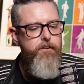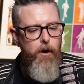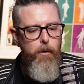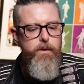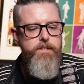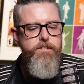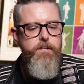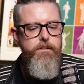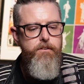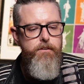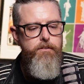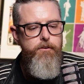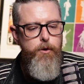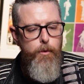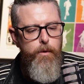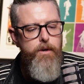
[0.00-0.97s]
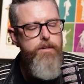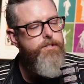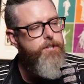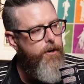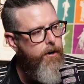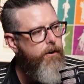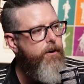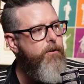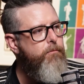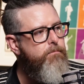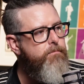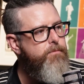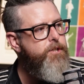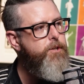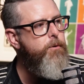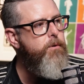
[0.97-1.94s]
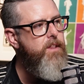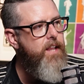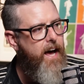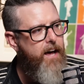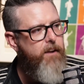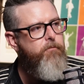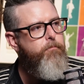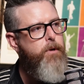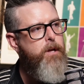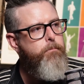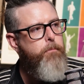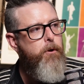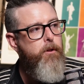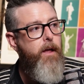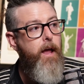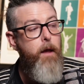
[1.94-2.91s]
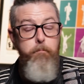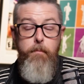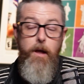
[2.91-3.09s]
know it's a newer term to a lot of people, and